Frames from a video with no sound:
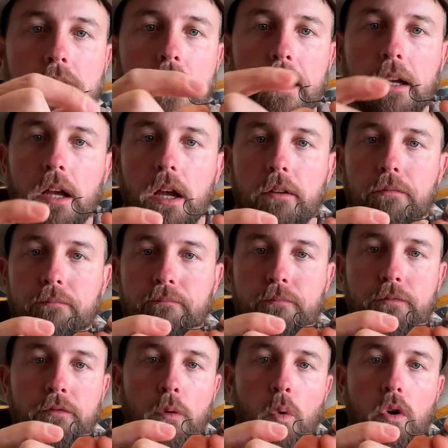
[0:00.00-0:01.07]
a
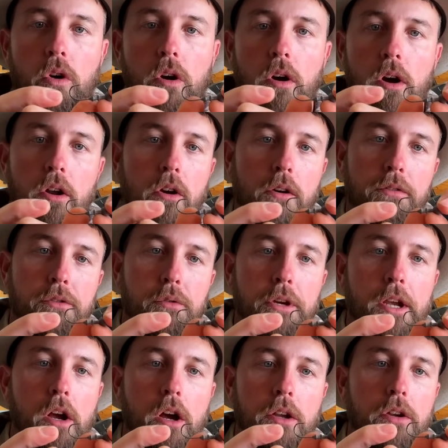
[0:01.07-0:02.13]
4-aught or
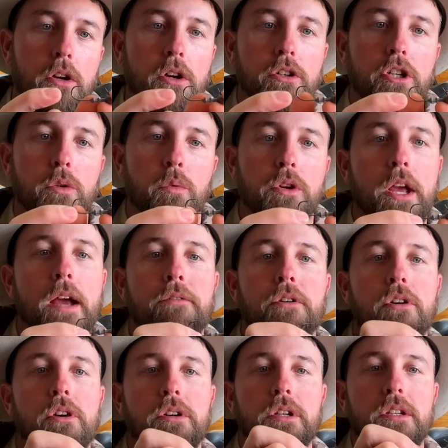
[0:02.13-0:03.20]
3-aught hook or
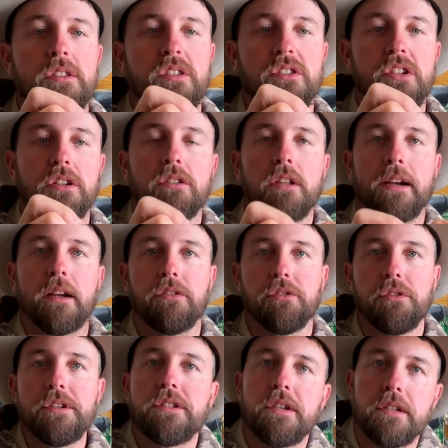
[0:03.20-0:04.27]
whatever, and it's still like a
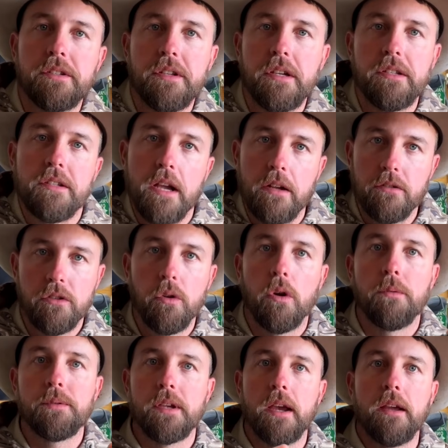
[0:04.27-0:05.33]
3/16 ounce. You know what
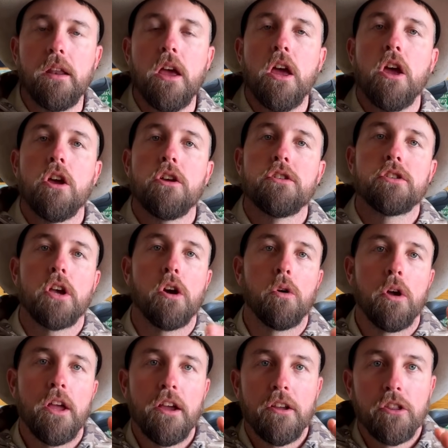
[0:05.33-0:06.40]
I'm saying?
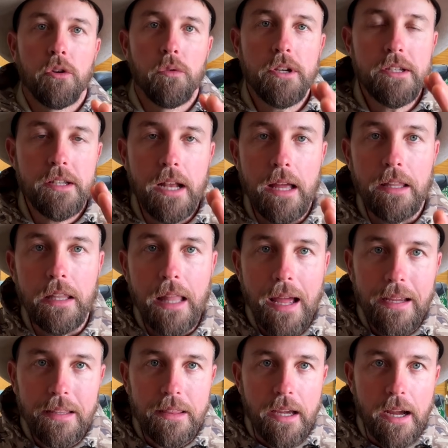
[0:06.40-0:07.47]
So the reason I
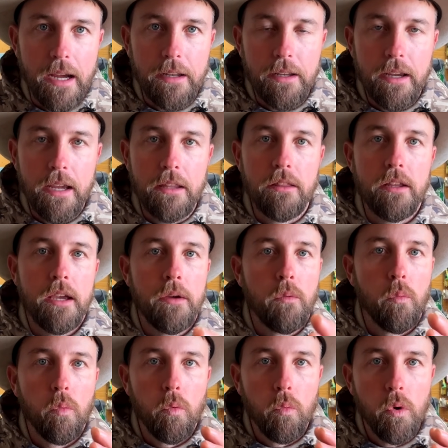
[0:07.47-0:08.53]
like that
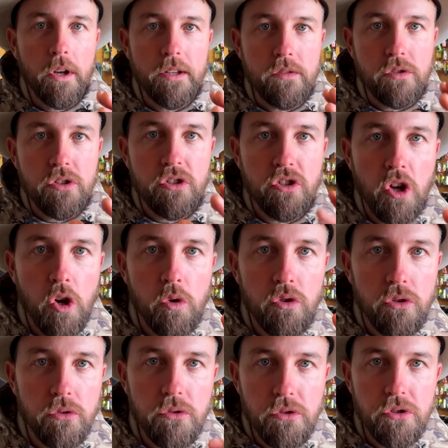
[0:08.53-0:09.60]
and what is so
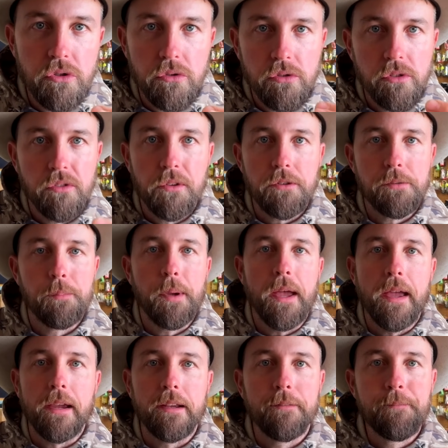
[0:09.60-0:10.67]
crucial to this
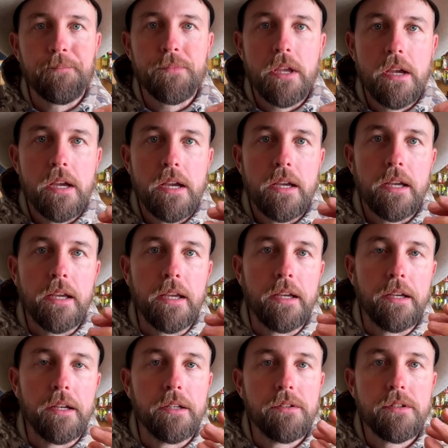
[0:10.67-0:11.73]
bait
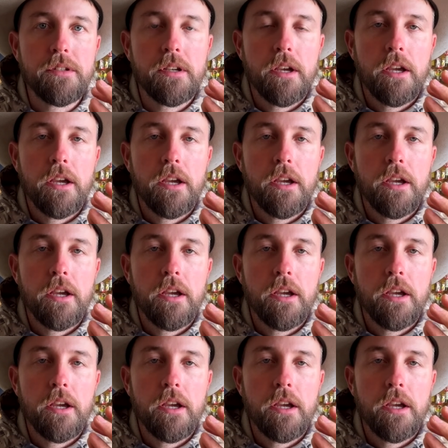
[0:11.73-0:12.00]
is